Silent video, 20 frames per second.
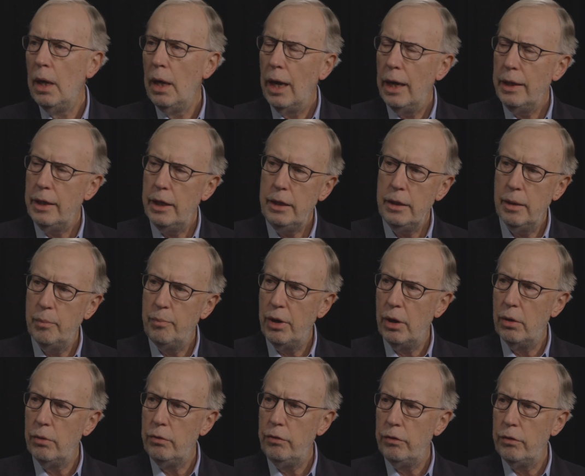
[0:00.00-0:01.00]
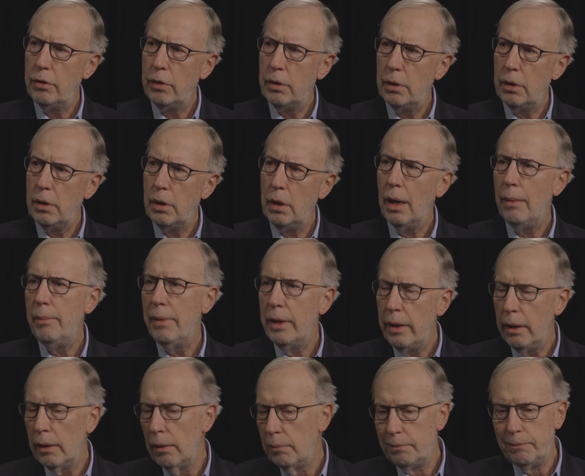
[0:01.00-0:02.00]
I think the Post, I've been
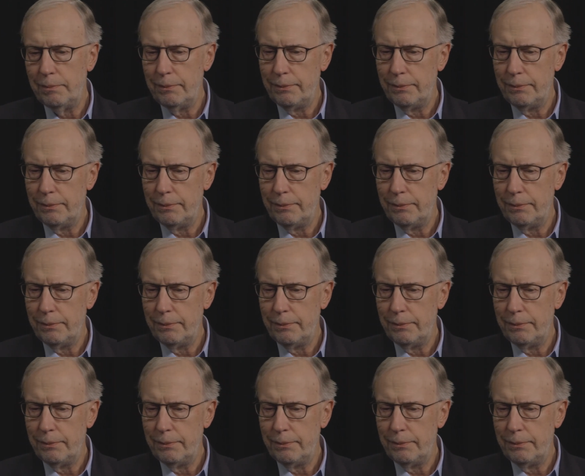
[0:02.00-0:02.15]
there,